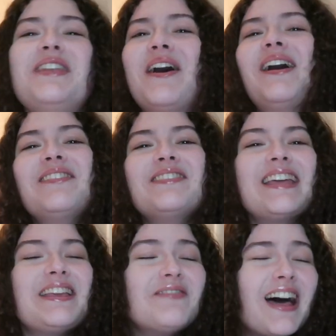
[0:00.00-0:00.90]
No, I'm
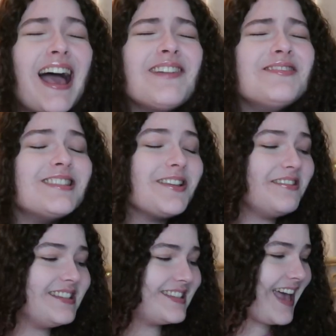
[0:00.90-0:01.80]
kidding, but I'm so
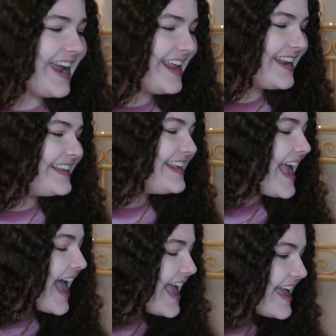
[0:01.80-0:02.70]
excited,
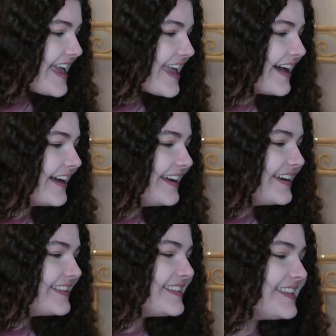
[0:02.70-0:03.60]
yay!
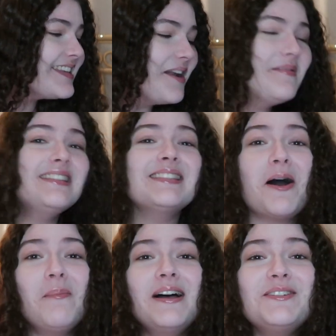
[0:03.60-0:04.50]
This is gonna be
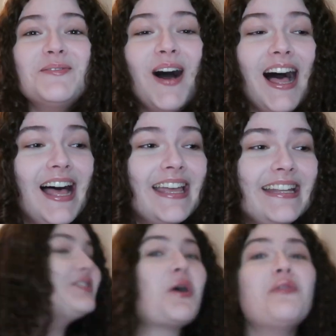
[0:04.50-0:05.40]
so much
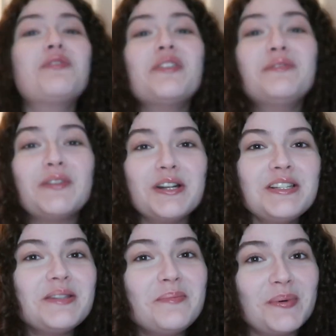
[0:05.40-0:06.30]
fun. So for the
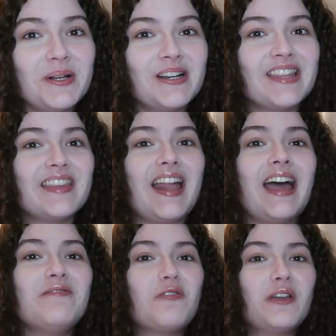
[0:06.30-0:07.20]
first book that
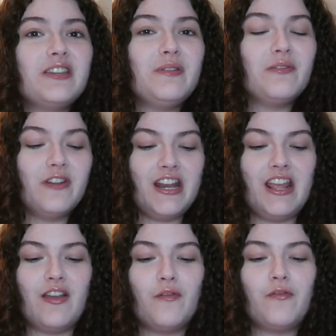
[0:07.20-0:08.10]
I'm going to be
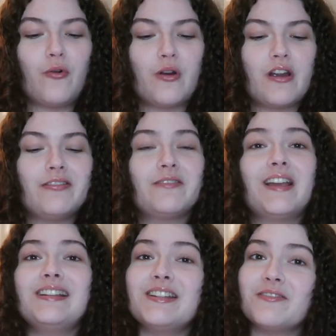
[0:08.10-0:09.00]
reading for the
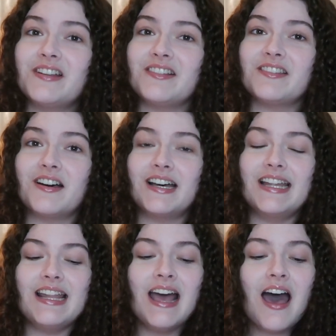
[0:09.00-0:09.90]
Reindeer
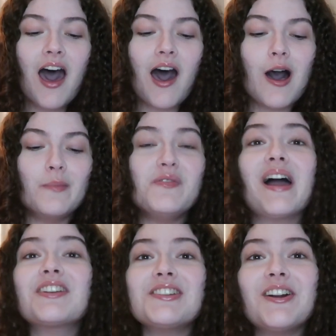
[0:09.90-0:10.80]
Readathon, you
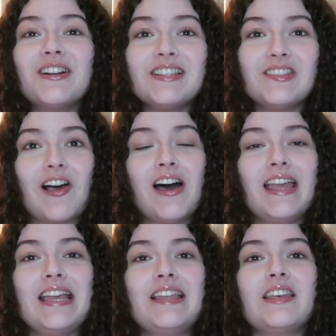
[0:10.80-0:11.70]
actually already saw
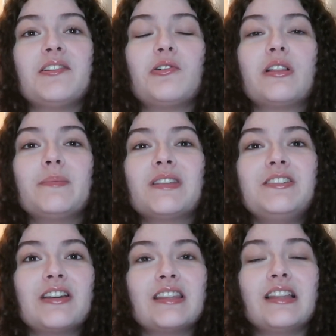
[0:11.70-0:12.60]
it in the little clips I
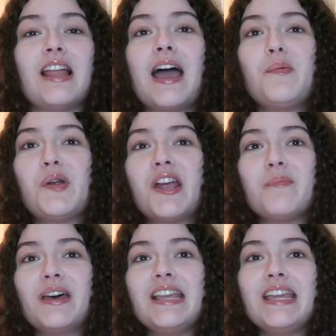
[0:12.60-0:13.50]
took at the library,
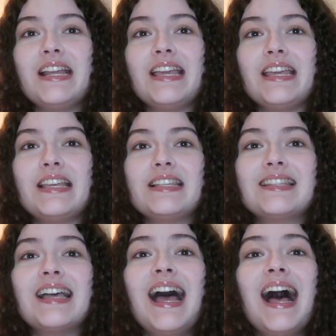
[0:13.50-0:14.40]
but it
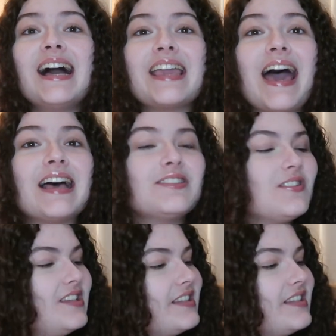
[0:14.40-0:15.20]
is A Castle